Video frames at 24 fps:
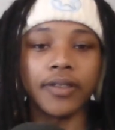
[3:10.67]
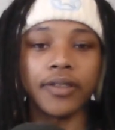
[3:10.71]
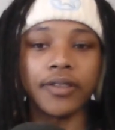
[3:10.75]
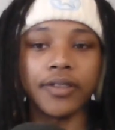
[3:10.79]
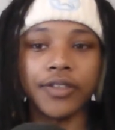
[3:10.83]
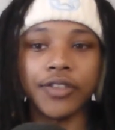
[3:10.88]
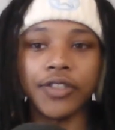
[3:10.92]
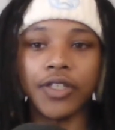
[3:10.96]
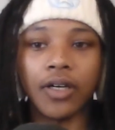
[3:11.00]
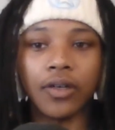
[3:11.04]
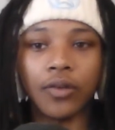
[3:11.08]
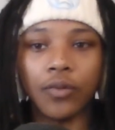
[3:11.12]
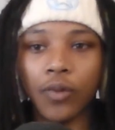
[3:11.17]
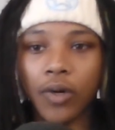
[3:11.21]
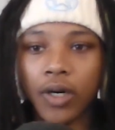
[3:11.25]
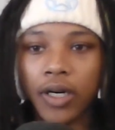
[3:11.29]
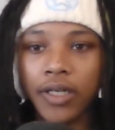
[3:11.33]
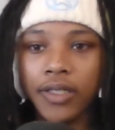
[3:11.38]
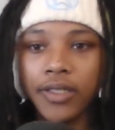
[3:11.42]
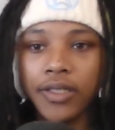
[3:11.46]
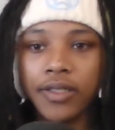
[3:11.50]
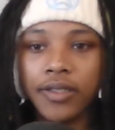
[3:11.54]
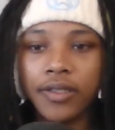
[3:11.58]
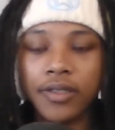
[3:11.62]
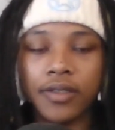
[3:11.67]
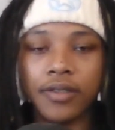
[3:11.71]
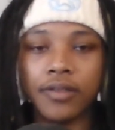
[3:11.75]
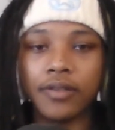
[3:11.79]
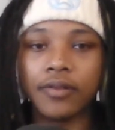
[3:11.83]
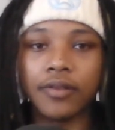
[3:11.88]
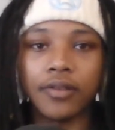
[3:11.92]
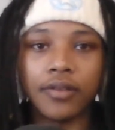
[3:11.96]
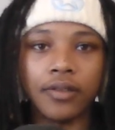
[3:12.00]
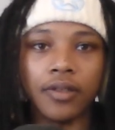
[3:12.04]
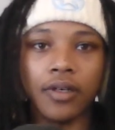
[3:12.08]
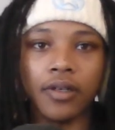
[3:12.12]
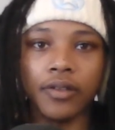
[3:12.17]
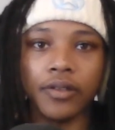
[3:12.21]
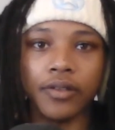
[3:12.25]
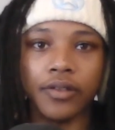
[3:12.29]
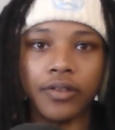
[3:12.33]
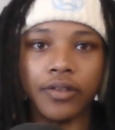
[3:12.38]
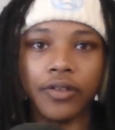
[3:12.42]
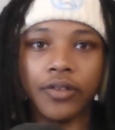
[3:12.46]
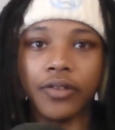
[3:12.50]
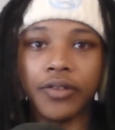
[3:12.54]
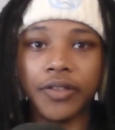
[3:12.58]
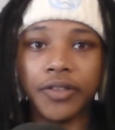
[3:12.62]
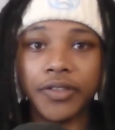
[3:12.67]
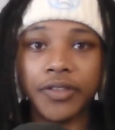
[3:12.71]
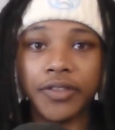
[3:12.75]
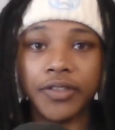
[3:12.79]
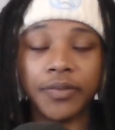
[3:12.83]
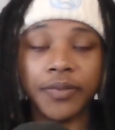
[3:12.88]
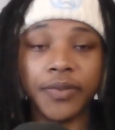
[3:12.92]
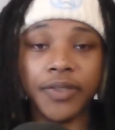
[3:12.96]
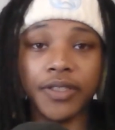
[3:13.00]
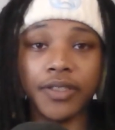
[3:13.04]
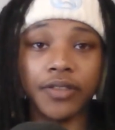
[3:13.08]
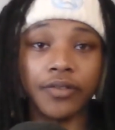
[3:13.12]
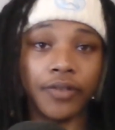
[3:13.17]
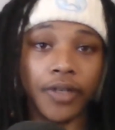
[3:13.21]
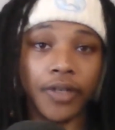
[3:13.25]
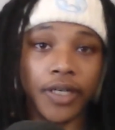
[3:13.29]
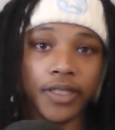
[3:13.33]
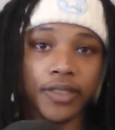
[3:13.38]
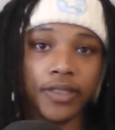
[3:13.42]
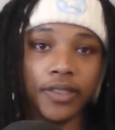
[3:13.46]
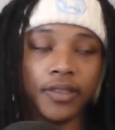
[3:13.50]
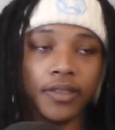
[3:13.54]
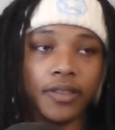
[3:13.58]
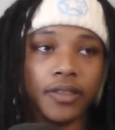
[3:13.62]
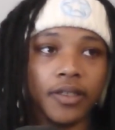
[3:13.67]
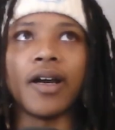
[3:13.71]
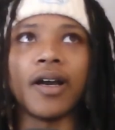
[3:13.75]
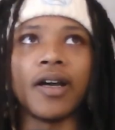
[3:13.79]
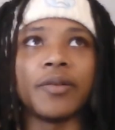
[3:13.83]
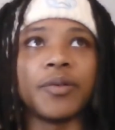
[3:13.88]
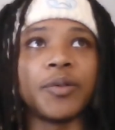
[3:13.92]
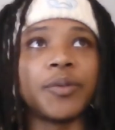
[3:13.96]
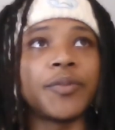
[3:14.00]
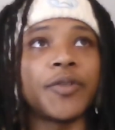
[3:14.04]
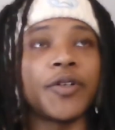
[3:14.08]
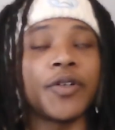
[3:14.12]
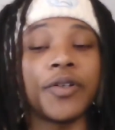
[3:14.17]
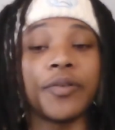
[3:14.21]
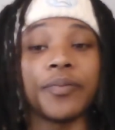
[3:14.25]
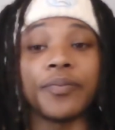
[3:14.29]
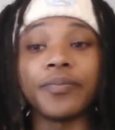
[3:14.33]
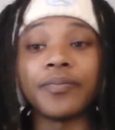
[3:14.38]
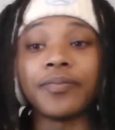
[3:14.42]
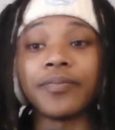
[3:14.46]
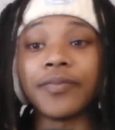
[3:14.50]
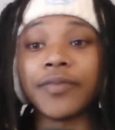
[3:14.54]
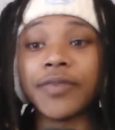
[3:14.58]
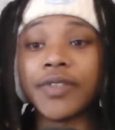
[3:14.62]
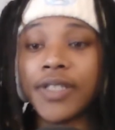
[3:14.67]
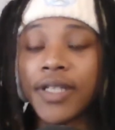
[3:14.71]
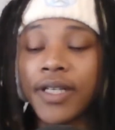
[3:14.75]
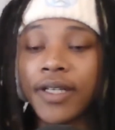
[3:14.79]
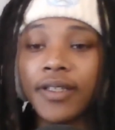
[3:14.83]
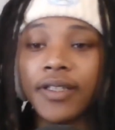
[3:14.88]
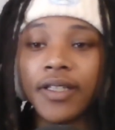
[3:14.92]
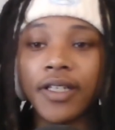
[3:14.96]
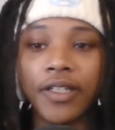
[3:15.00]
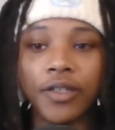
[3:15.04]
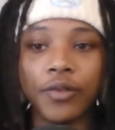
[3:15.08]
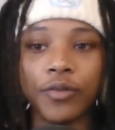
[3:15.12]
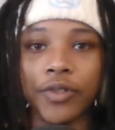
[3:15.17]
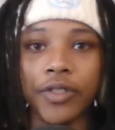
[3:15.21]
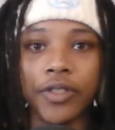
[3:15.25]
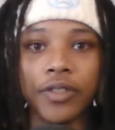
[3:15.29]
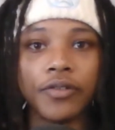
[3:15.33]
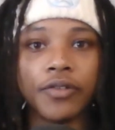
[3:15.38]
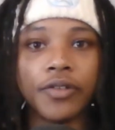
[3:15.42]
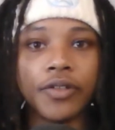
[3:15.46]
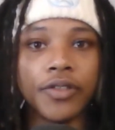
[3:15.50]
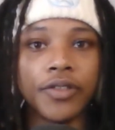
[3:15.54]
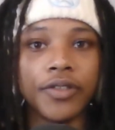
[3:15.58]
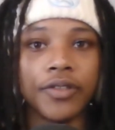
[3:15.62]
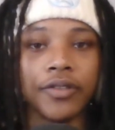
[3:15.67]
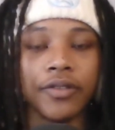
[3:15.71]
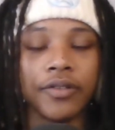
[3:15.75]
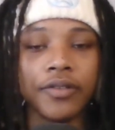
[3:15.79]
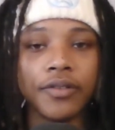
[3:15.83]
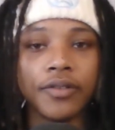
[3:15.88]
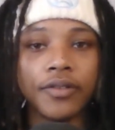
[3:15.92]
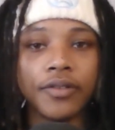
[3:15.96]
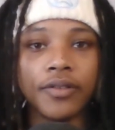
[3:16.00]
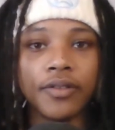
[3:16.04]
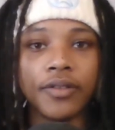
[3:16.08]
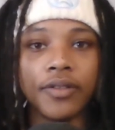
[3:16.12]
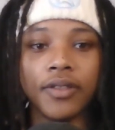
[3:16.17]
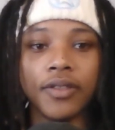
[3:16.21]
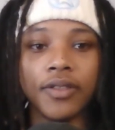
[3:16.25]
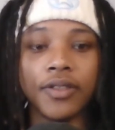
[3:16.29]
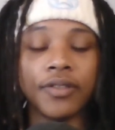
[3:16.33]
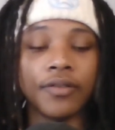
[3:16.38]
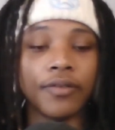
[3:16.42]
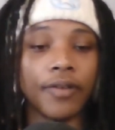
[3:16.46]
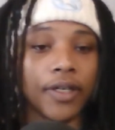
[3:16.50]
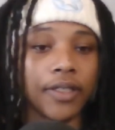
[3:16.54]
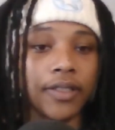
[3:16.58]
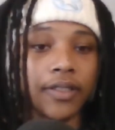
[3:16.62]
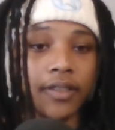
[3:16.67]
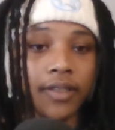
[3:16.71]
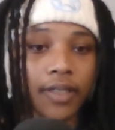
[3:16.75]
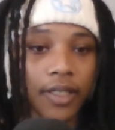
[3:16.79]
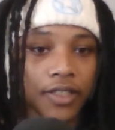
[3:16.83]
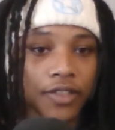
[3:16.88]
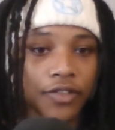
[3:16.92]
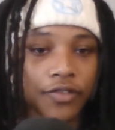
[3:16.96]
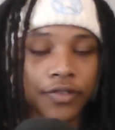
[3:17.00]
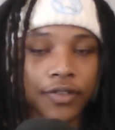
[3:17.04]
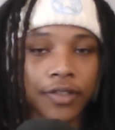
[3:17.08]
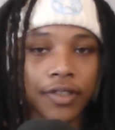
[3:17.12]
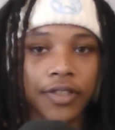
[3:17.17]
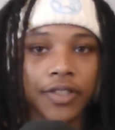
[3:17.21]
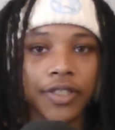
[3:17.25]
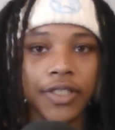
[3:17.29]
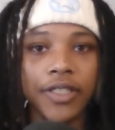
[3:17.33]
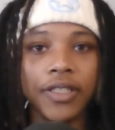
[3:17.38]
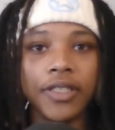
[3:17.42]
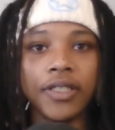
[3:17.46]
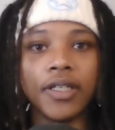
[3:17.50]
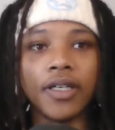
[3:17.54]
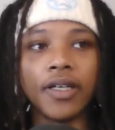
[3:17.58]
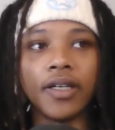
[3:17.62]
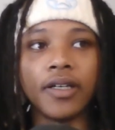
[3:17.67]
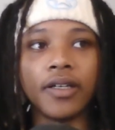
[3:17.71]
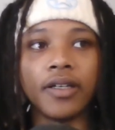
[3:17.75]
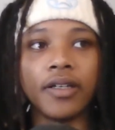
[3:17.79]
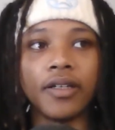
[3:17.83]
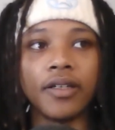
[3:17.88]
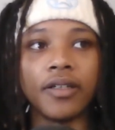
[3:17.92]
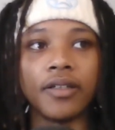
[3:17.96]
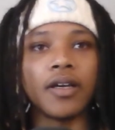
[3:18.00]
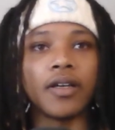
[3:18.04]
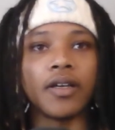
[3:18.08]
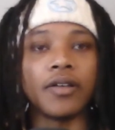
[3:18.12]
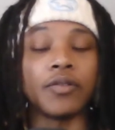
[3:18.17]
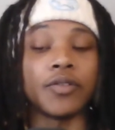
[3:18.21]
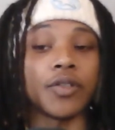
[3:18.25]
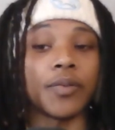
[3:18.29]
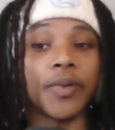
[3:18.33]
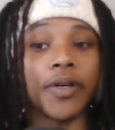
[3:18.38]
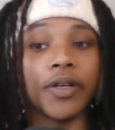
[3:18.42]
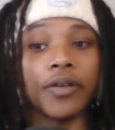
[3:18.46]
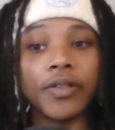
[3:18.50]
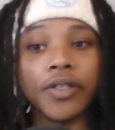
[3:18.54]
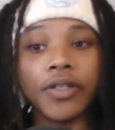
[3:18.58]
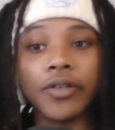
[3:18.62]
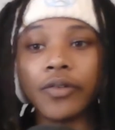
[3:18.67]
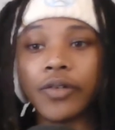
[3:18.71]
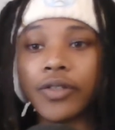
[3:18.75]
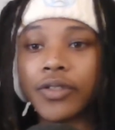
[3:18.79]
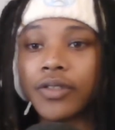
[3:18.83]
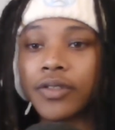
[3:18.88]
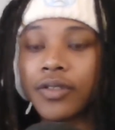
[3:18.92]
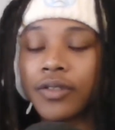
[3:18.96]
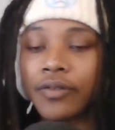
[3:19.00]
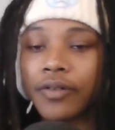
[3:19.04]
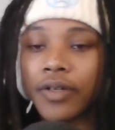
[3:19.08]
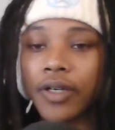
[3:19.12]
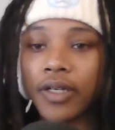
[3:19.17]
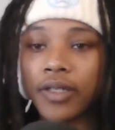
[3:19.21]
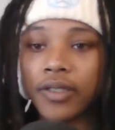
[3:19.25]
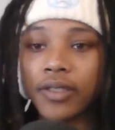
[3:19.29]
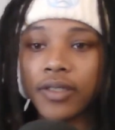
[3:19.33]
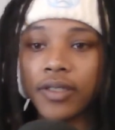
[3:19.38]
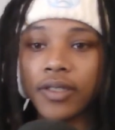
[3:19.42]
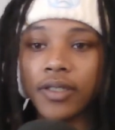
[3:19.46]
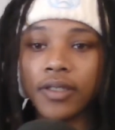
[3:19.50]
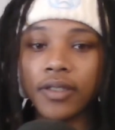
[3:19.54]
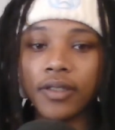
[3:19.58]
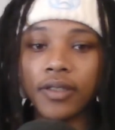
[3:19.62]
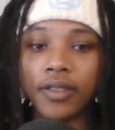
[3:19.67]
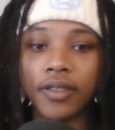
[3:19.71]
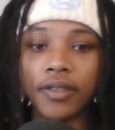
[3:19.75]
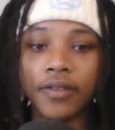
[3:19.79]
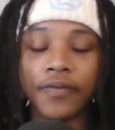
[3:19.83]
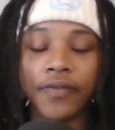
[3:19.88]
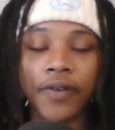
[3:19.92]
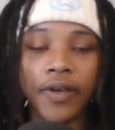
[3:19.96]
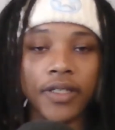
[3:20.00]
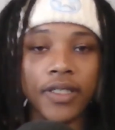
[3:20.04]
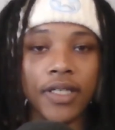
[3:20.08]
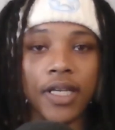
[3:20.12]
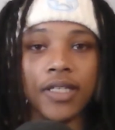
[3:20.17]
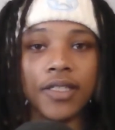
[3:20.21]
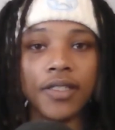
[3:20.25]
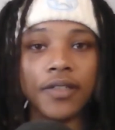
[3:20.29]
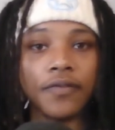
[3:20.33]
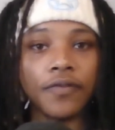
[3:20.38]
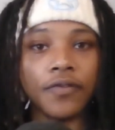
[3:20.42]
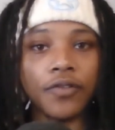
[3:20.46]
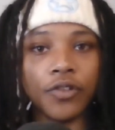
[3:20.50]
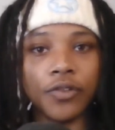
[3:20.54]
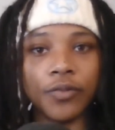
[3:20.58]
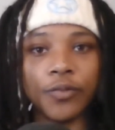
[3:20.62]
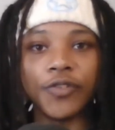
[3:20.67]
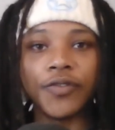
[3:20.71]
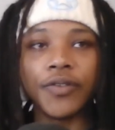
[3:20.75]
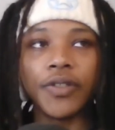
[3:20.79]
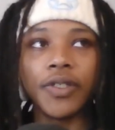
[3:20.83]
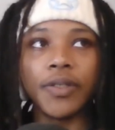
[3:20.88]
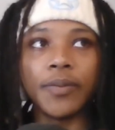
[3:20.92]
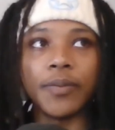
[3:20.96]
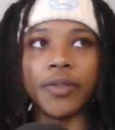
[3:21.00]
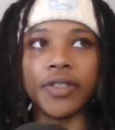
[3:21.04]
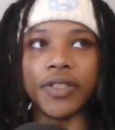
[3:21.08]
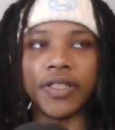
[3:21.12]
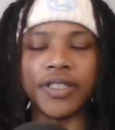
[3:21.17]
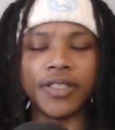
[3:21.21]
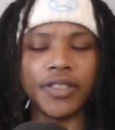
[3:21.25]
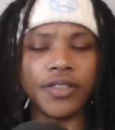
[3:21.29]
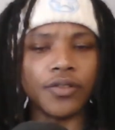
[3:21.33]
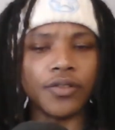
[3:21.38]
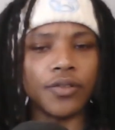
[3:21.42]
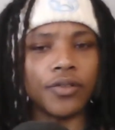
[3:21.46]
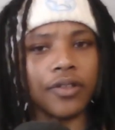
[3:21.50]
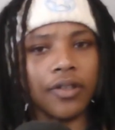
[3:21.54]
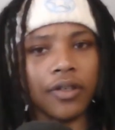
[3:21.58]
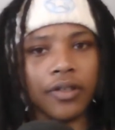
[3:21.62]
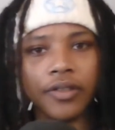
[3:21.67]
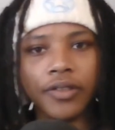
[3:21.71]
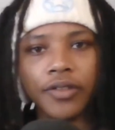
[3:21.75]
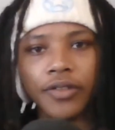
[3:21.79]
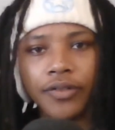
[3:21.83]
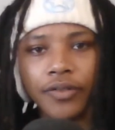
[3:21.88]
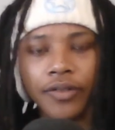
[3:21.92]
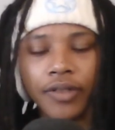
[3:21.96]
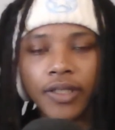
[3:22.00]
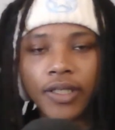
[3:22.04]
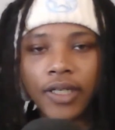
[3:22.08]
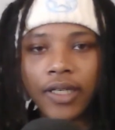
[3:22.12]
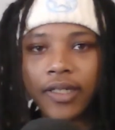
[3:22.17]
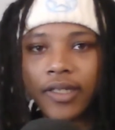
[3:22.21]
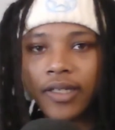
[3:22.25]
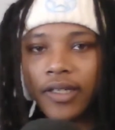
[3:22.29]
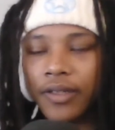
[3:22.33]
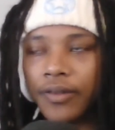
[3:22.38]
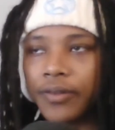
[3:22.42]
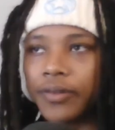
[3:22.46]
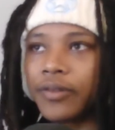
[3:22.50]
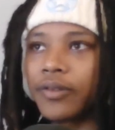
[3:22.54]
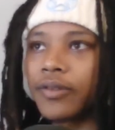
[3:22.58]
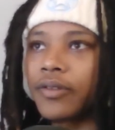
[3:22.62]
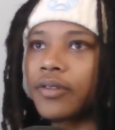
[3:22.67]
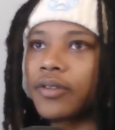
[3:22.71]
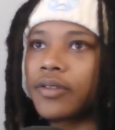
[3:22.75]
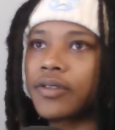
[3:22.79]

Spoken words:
John Watts is no longer going to be directing. I remember him saying that he wasn't going to direct the next trilogy, and he was apparently going to direct the Fantastic Four movie, but he's no longer doing that either.